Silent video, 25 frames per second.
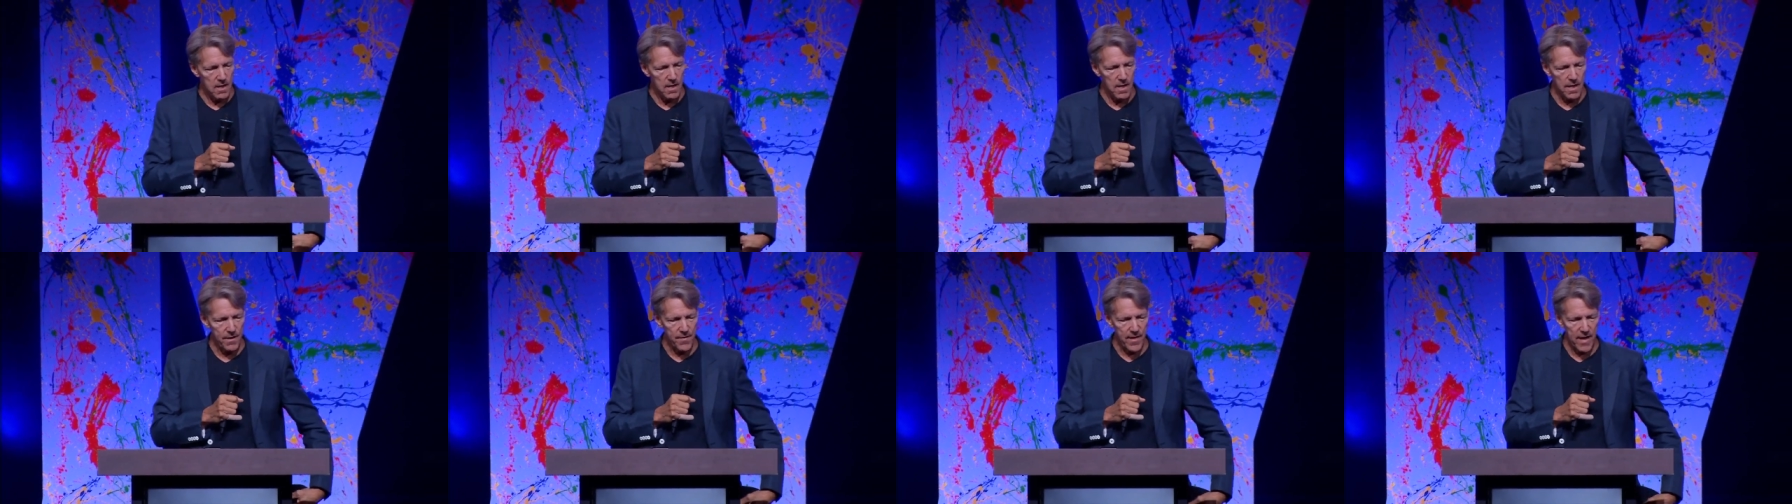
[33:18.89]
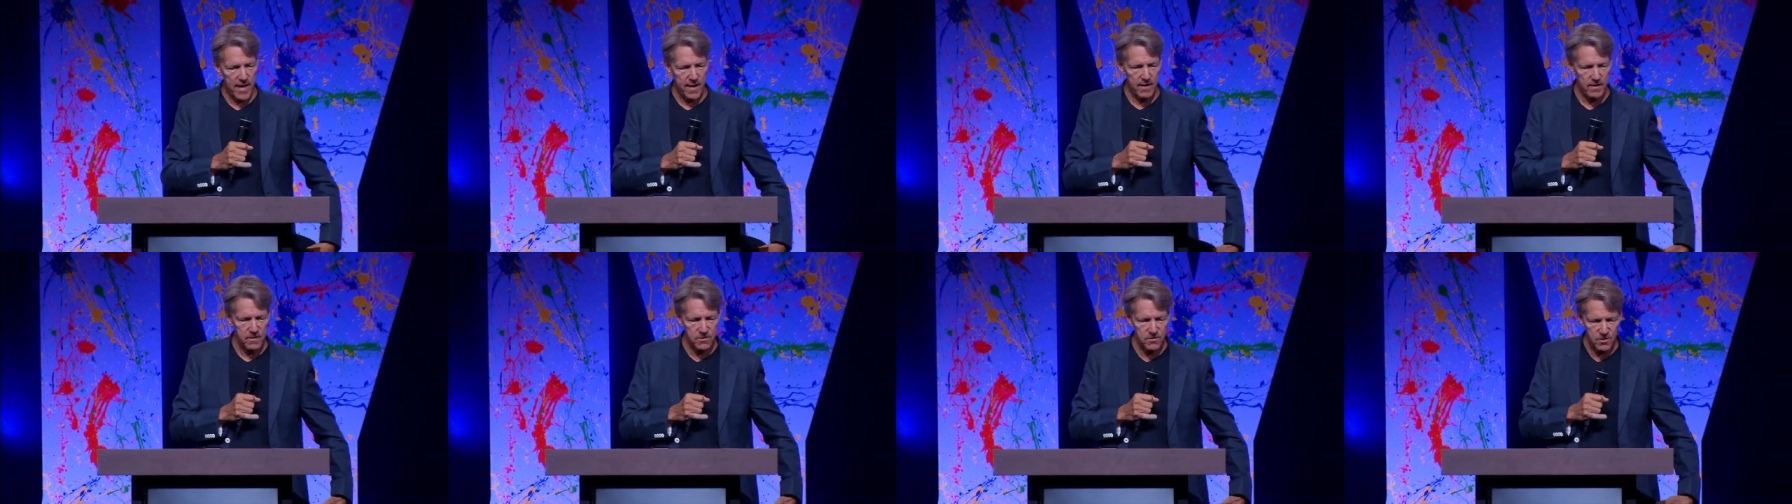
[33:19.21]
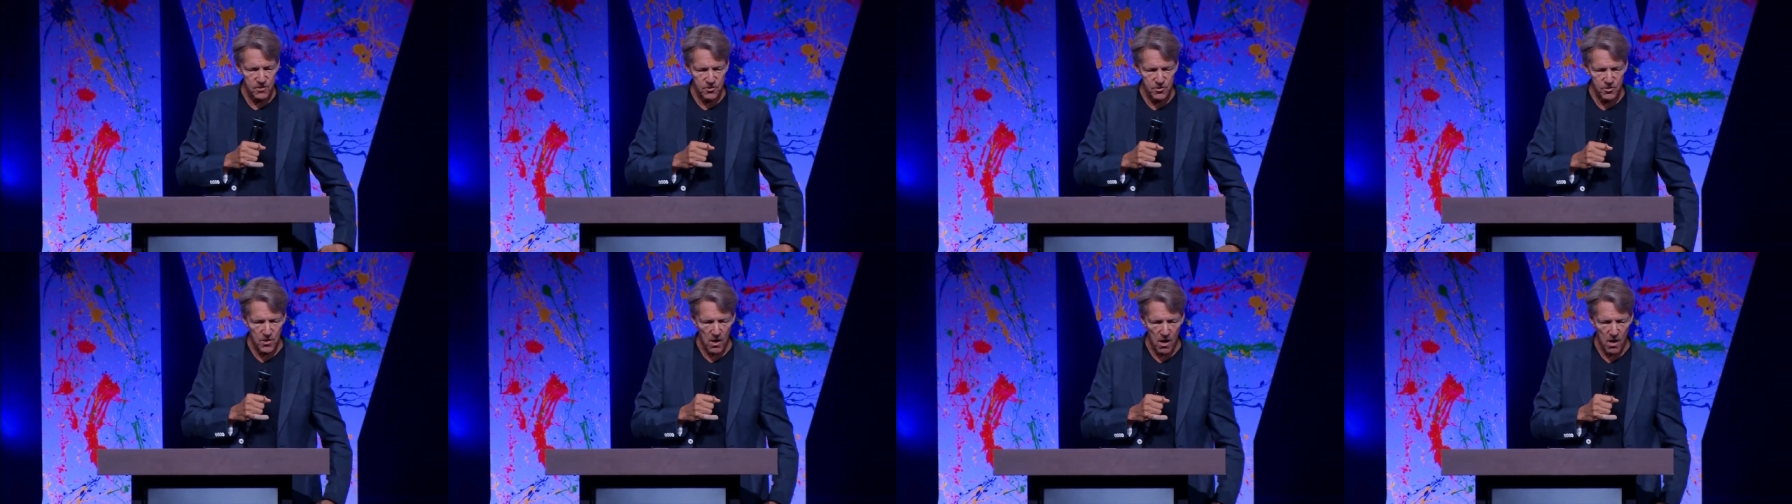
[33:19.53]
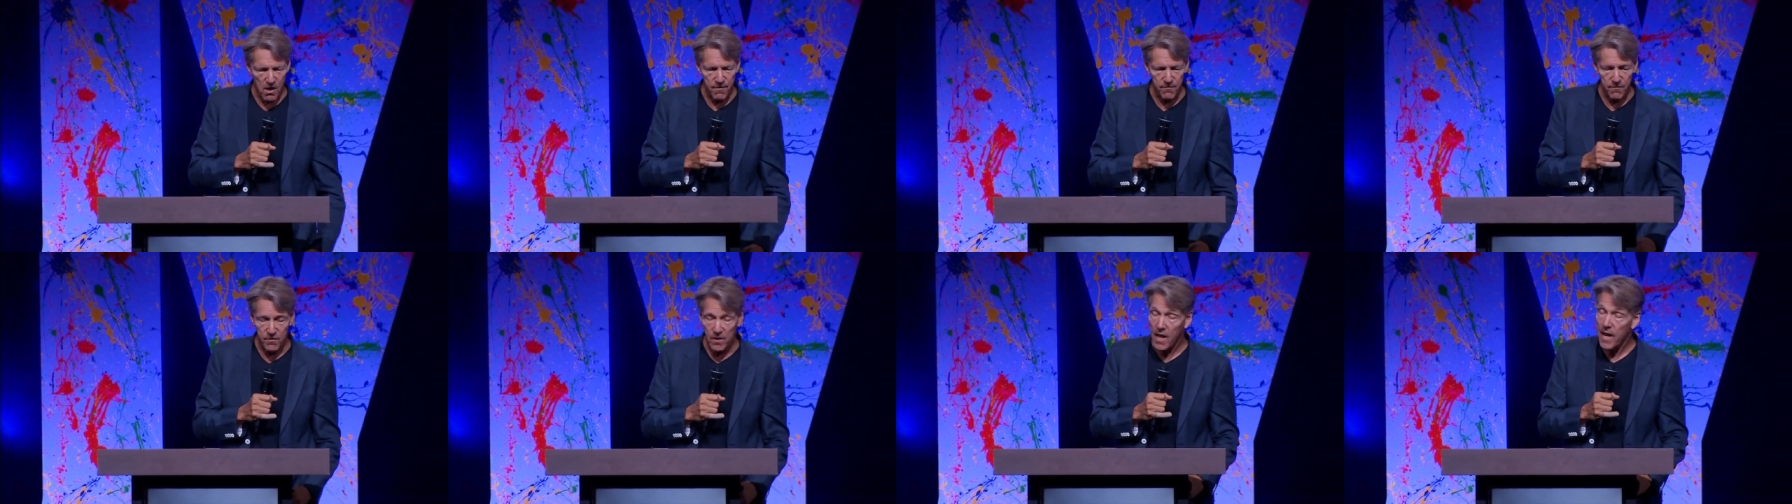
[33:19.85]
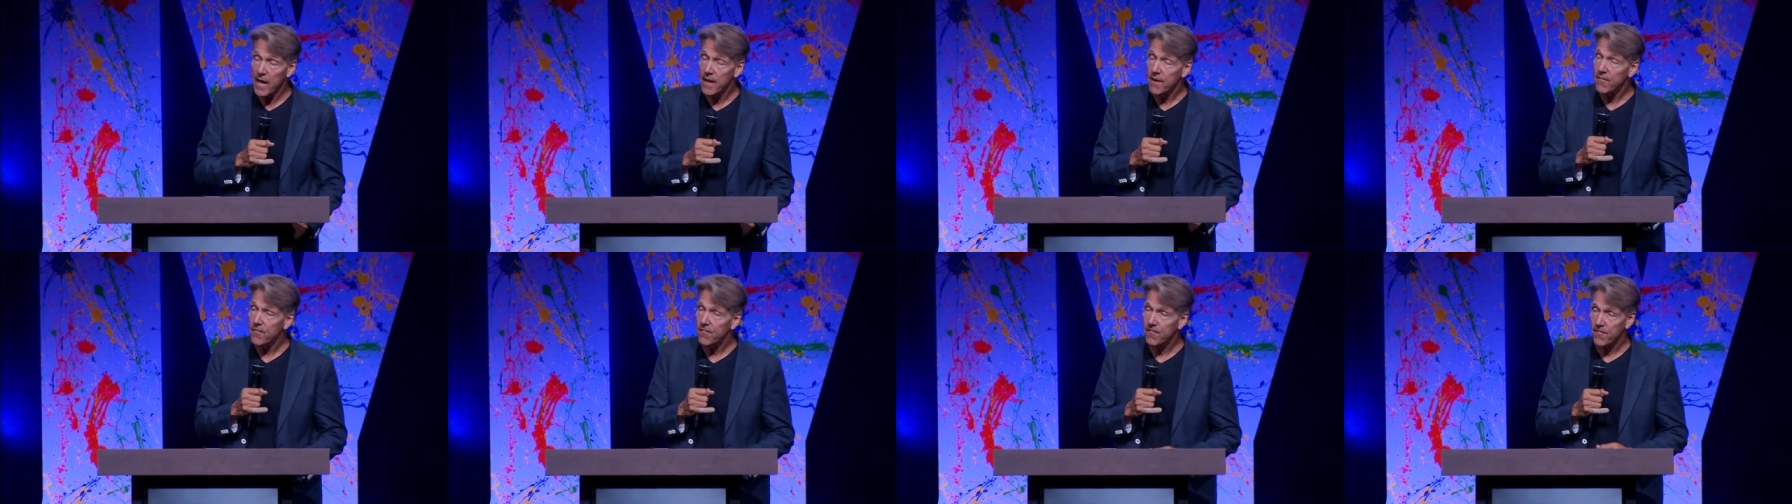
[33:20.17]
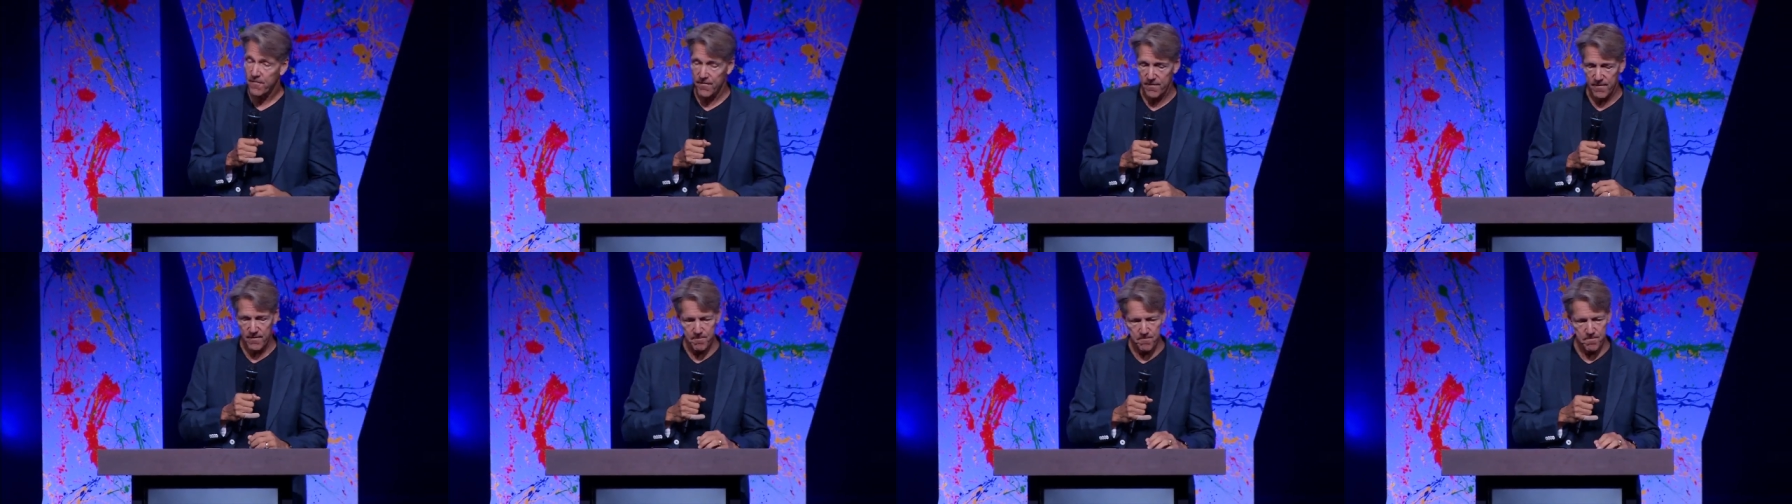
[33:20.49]
and that is the star of
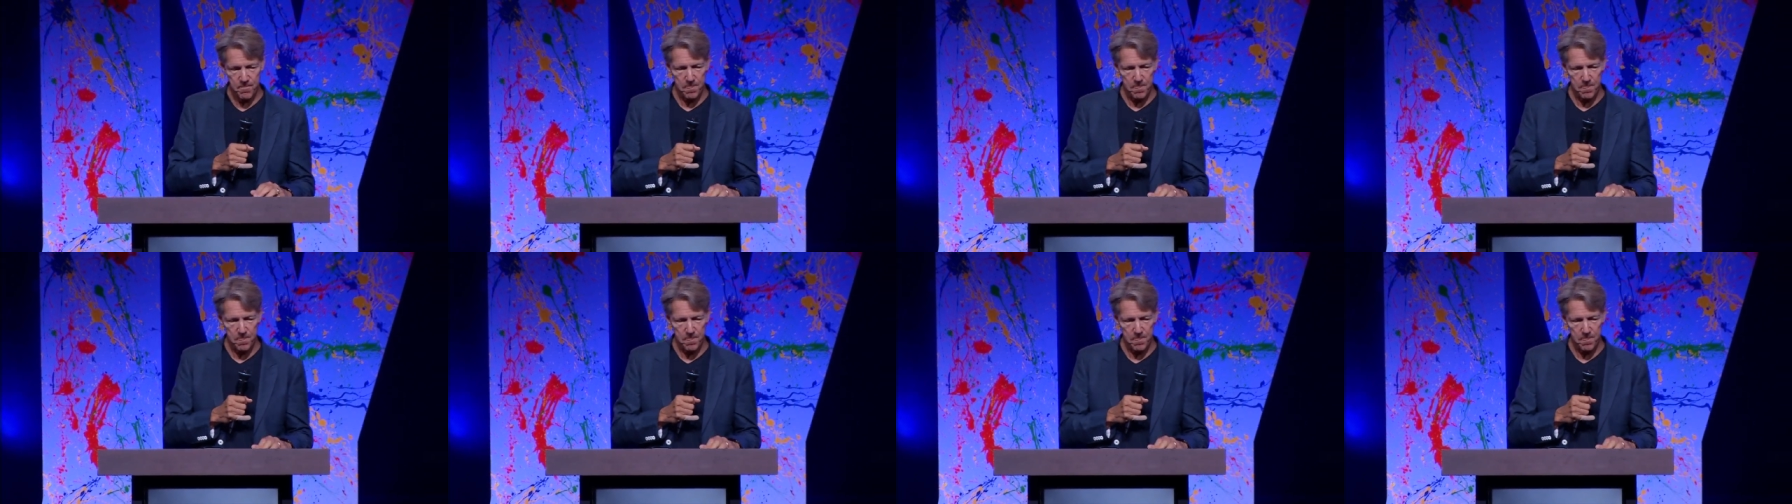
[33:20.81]
life.